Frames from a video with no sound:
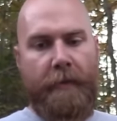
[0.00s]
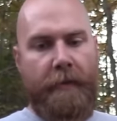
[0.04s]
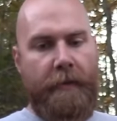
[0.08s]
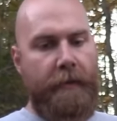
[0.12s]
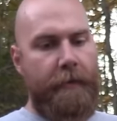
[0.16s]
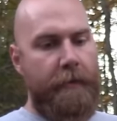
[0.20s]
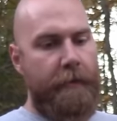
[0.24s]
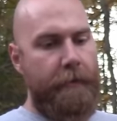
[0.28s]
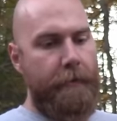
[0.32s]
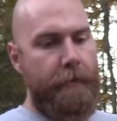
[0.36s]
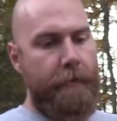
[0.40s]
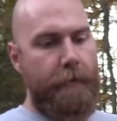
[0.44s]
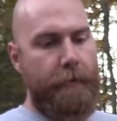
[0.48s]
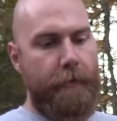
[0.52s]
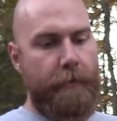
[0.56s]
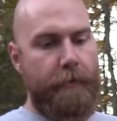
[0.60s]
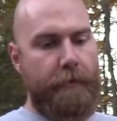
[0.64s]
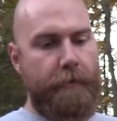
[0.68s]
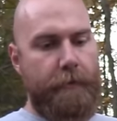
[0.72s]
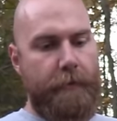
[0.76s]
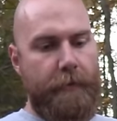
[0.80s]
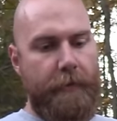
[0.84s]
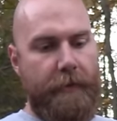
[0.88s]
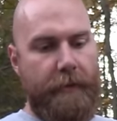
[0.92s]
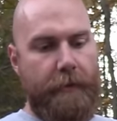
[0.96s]
It
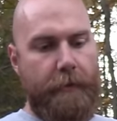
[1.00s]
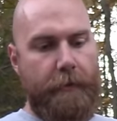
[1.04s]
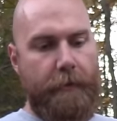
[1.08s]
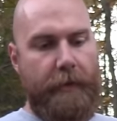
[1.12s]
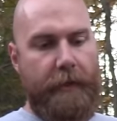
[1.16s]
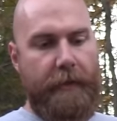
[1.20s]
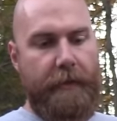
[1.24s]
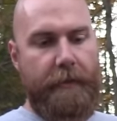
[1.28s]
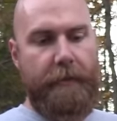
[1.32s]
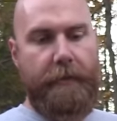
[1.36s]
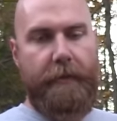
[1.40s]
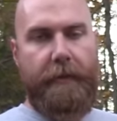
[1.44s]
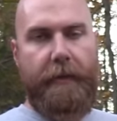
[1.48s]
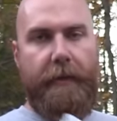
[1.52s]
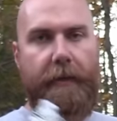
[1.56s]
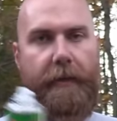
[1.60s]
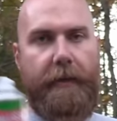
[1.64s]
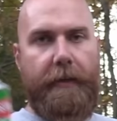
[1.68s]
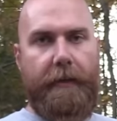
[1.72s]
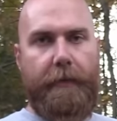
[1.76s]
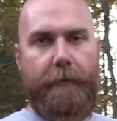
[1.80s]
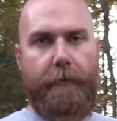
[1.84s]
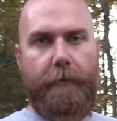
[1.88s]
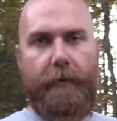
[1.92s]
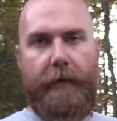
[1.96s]
works really great,
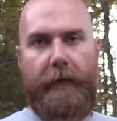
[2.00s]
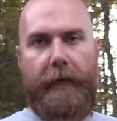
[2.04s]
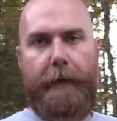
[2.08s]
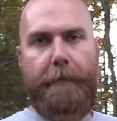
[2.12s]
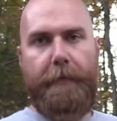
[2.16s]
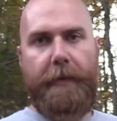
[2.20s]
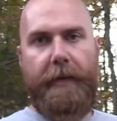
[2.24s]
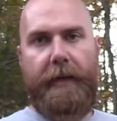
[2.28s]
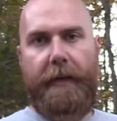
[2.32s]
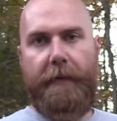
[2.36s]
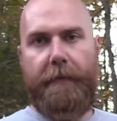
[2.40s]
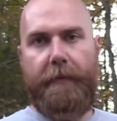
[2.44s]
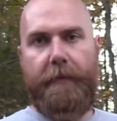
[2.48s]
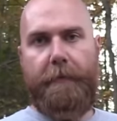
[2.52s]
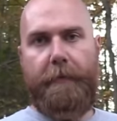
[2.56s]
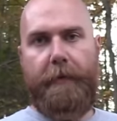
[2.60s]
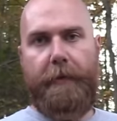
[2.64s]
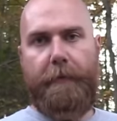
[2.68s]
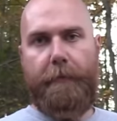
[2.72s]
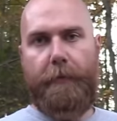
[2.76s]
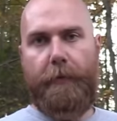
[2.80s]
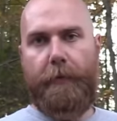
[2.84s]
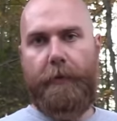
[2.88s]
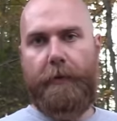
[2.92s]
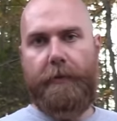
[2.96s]
and we're happy to have them
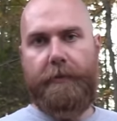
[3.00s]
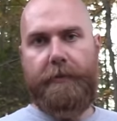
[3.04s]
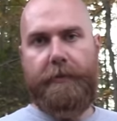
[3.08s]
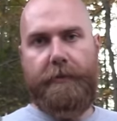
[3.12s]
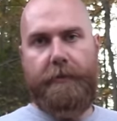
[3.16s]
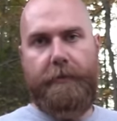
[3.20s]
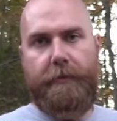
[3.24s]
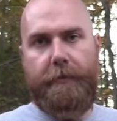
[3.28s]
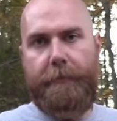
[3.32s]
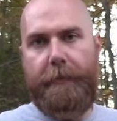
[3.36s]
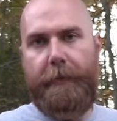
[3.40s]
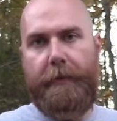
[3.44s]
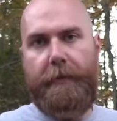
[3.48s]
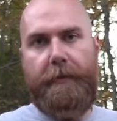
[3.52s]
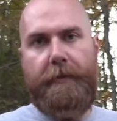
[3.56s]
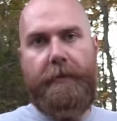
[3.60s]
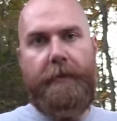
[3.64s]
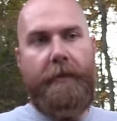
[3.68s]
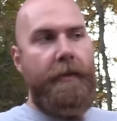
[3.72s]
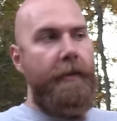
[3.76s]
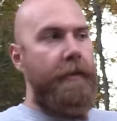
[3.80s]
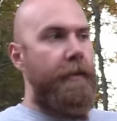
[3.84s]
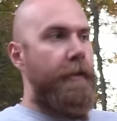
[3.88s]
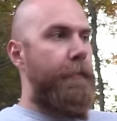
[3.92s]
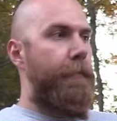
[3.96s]
on board since it's been
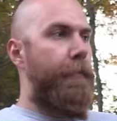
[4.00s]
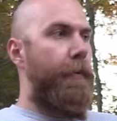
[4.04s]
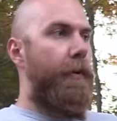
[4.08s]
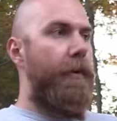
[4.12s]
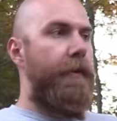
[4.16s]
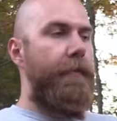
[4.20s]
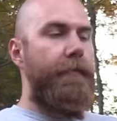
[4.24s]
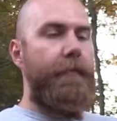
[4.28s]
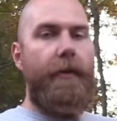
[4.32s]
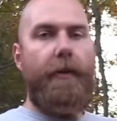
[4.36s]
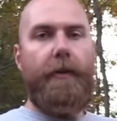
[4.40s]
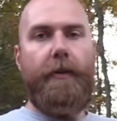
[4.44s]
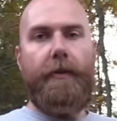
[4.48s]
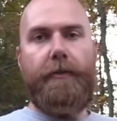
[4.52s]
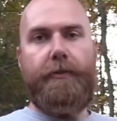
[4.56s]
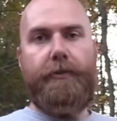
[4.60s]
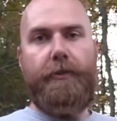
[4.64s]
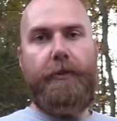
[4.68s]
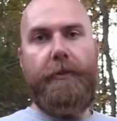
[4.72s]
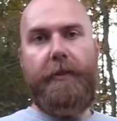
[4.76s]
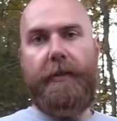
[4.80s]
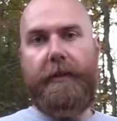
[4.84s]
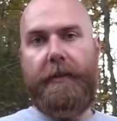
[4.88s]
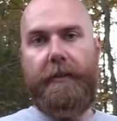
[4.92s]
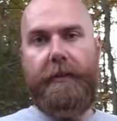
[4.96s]
a part of our
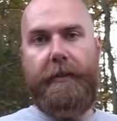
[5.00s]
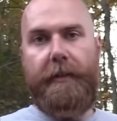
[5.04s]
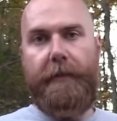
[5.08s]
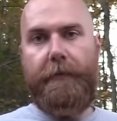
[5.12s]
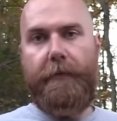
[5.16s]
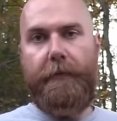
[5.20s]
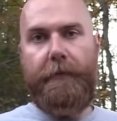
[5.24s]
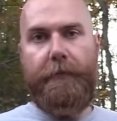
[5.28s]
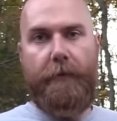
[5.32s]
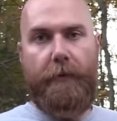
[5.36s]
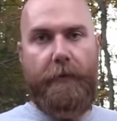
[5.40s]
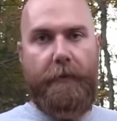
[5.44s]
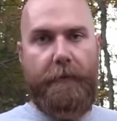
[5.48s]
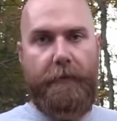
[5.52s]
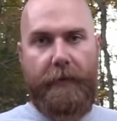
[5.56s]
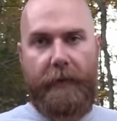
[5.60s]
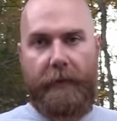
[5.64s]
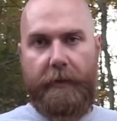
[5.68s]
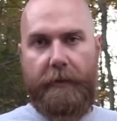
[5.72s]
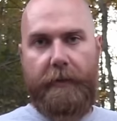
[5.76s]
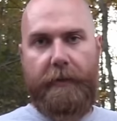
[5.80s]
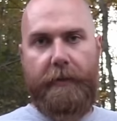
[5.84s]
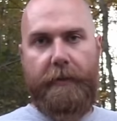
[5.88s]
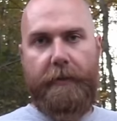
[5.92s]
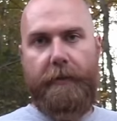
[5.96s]
shooting endeavor for a
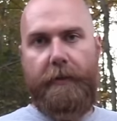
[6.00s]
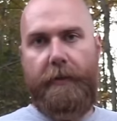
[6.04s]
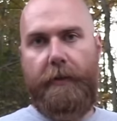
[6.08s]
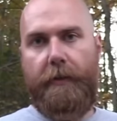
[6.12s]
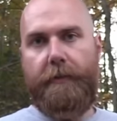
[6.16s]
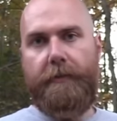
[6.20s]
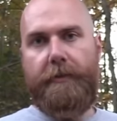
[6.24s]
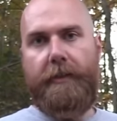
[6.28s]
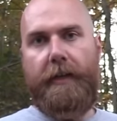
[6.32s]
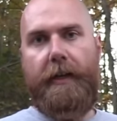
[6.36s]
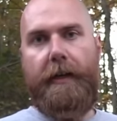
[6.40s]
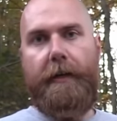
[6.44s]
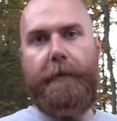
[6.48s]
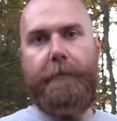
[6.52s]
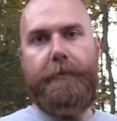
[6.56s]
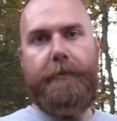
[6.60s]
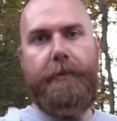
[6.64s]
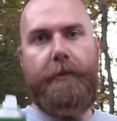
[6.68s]
very long time.